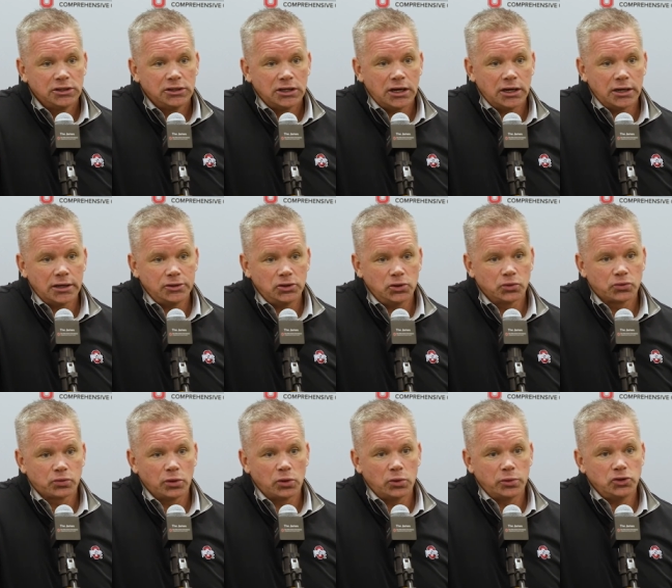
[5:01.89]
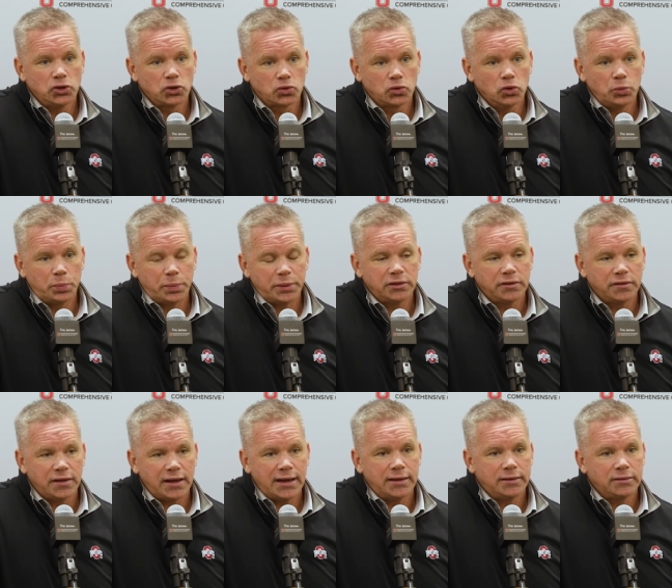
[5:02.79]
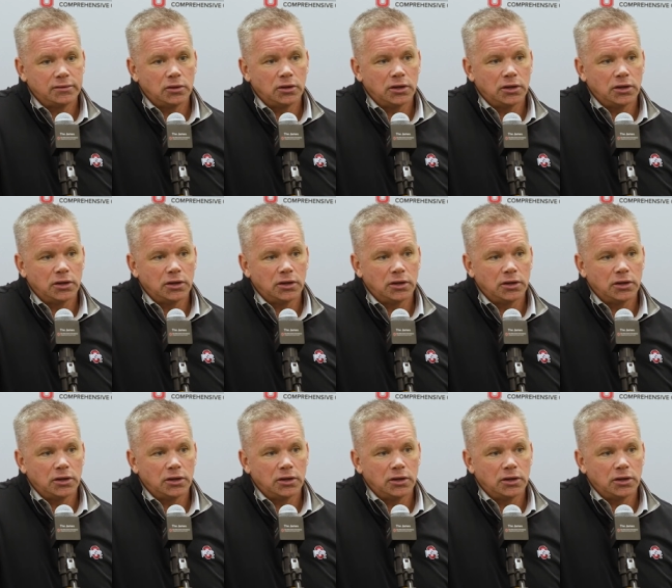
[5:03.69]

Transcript: Uh, you're throwing your group into that.